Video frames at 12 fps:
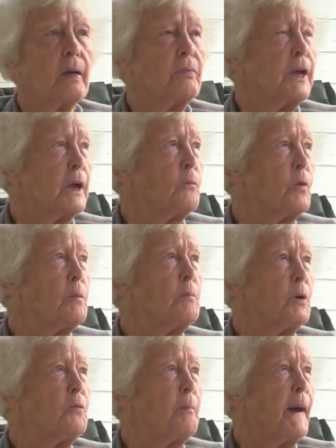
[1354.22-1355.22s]
Then we
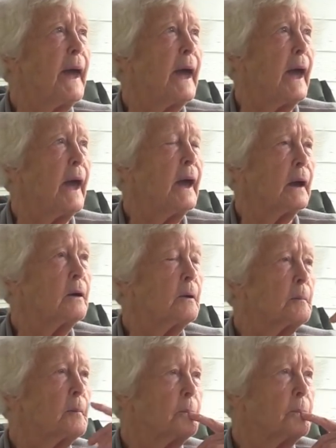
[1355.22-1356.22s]
moved back
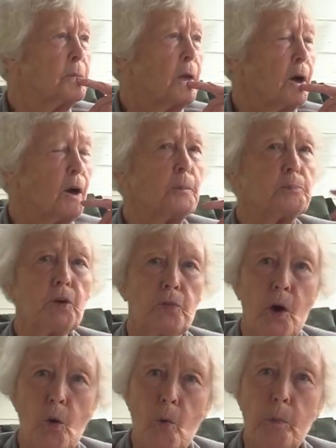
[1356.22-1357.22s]
up to
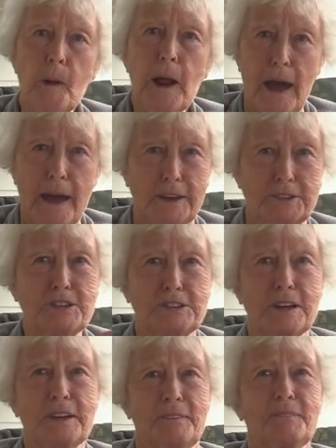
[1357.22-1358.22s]
the old
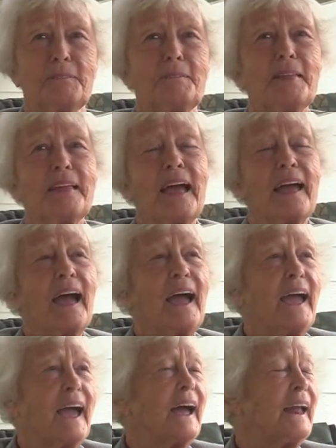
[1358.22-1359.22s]
place
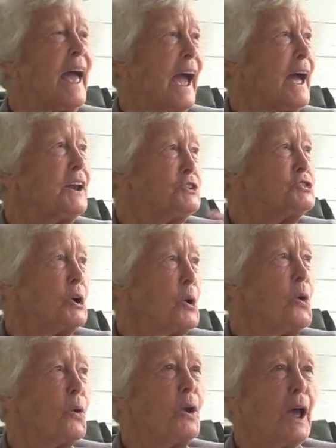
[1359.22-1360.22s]
and had
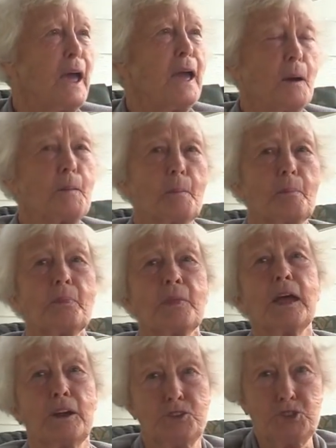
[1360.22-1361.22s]
Shirley,
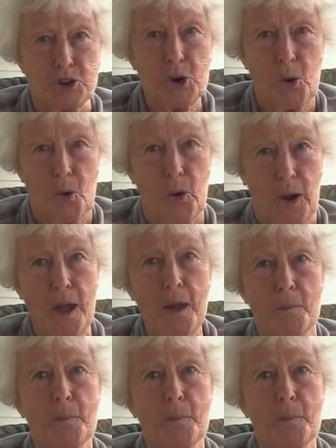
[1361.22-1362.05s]
Jerry,